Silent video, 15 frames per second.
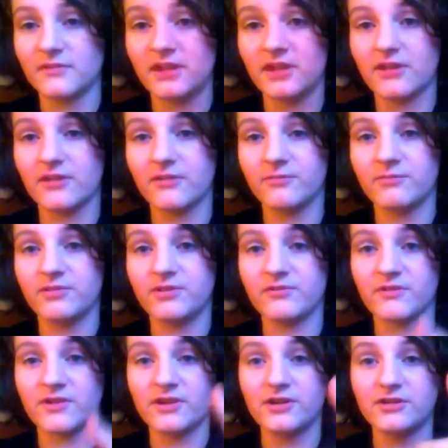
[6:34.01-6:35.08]
They could be
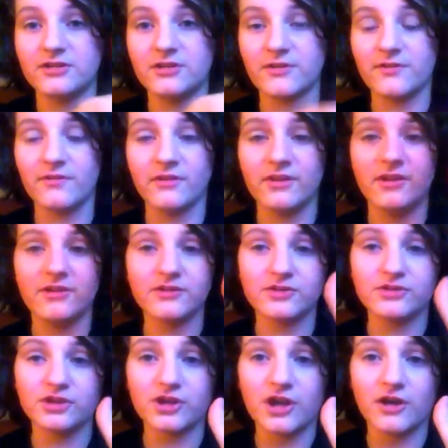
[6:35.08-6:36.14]
raised differently as a
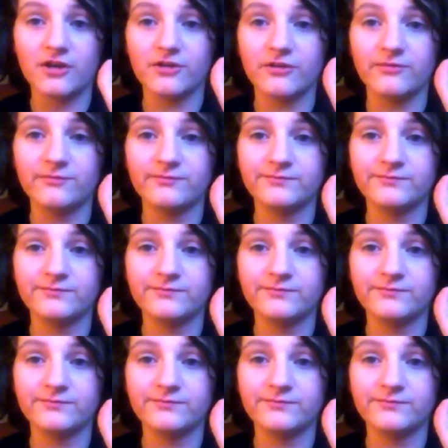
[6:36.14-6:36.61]
child,